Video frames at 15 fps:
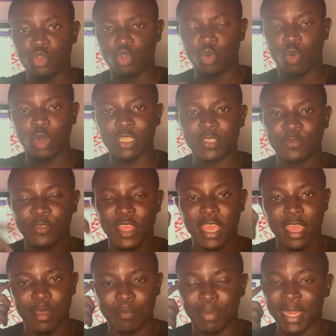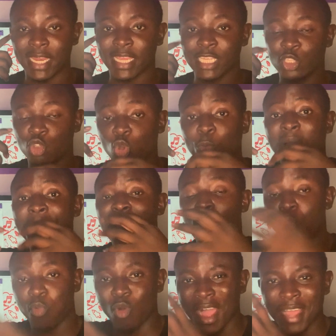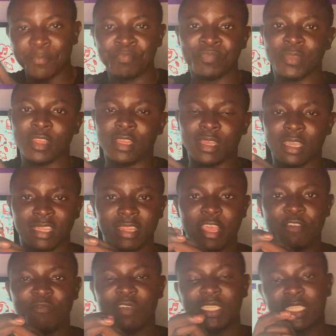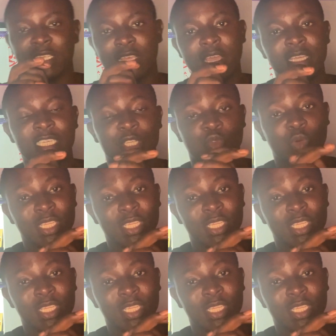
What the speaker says: to cause fear and panic into about the bois in the investigations.